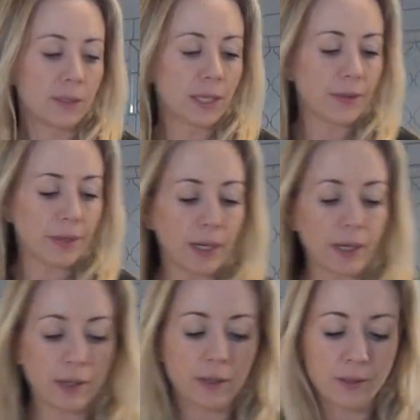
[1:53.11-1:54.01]
in
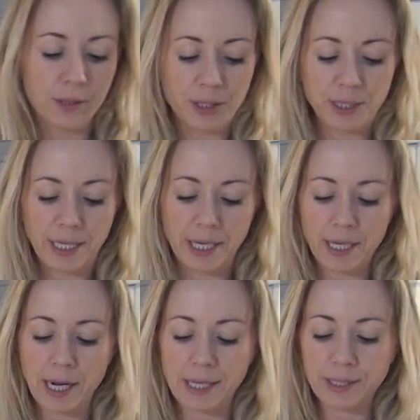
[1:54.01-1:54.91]
there, just to get
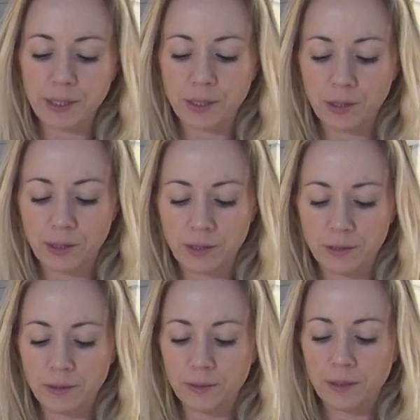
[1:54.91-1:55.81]
a nice little